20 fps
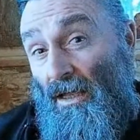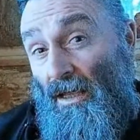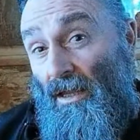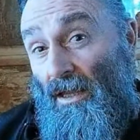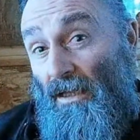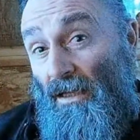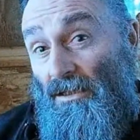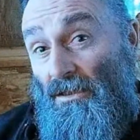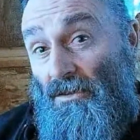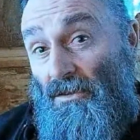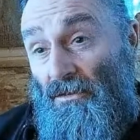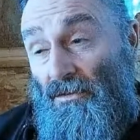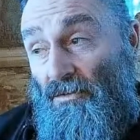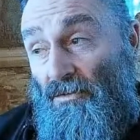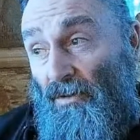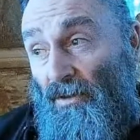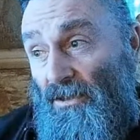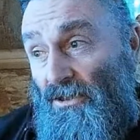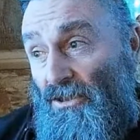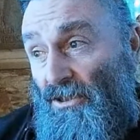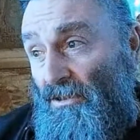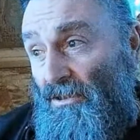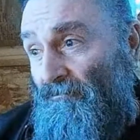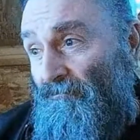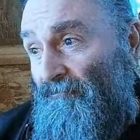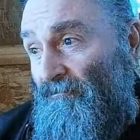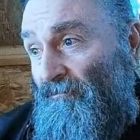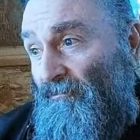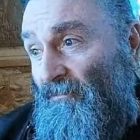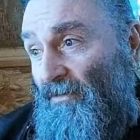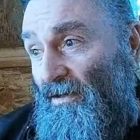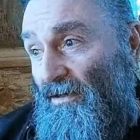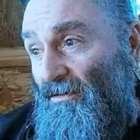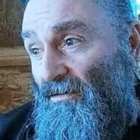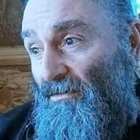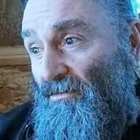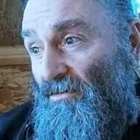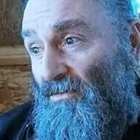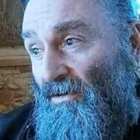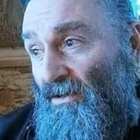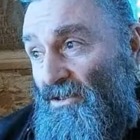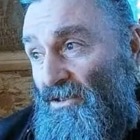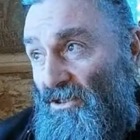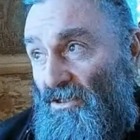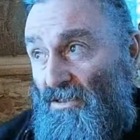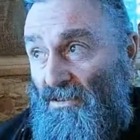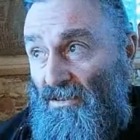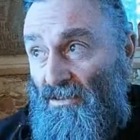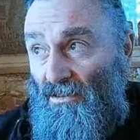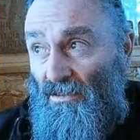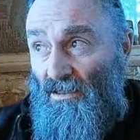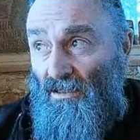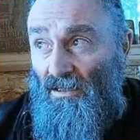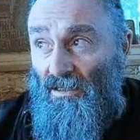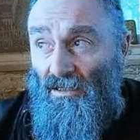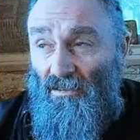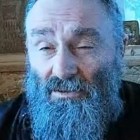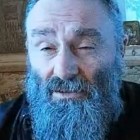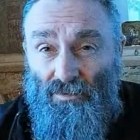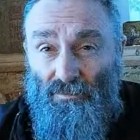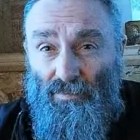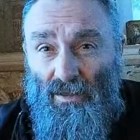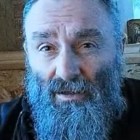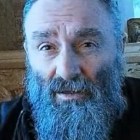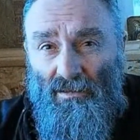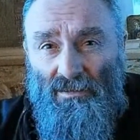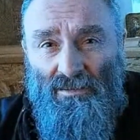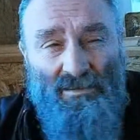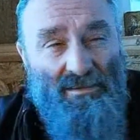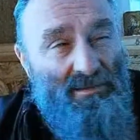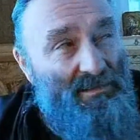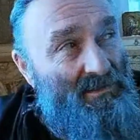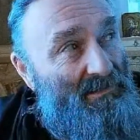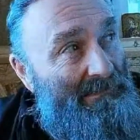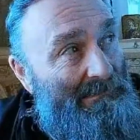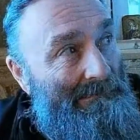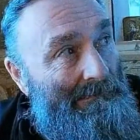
That's a good question. Very good question. To be honest,